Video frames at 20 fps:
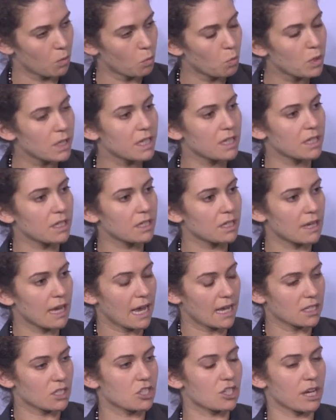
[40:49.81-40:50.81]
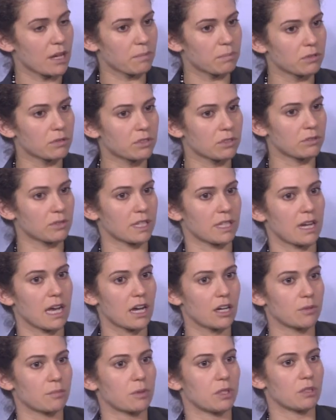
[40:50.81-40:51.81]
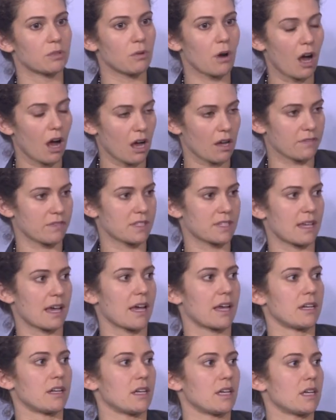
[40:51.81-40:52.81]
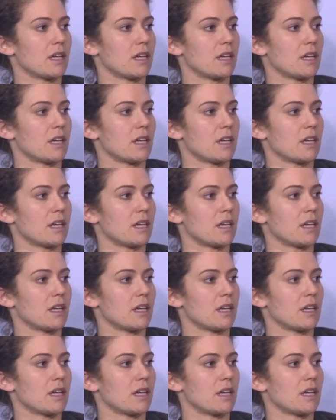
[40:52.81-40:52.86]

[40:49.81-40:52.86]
We, as JetBlue, can help you offset